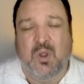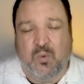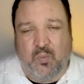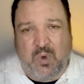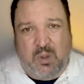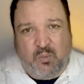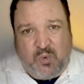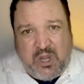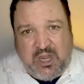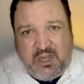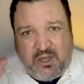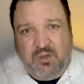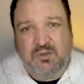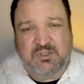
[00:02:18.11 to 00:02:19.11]
when we
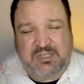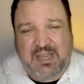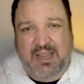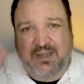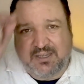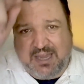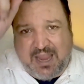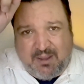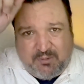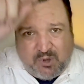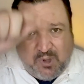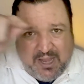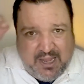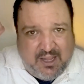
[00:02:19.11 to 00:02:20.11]
use that
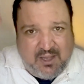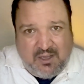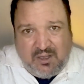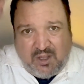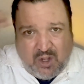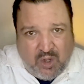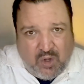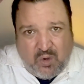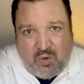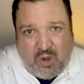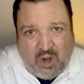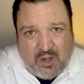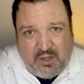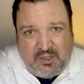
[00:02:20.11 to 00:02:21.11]
capital
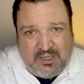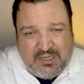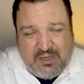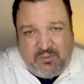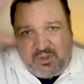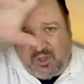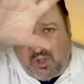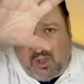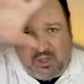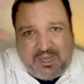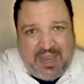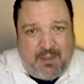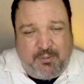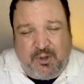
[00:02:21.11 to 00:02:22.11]
Lord with all
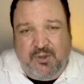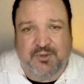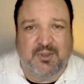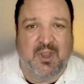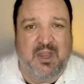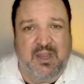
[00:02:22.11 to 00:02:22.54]
capitals,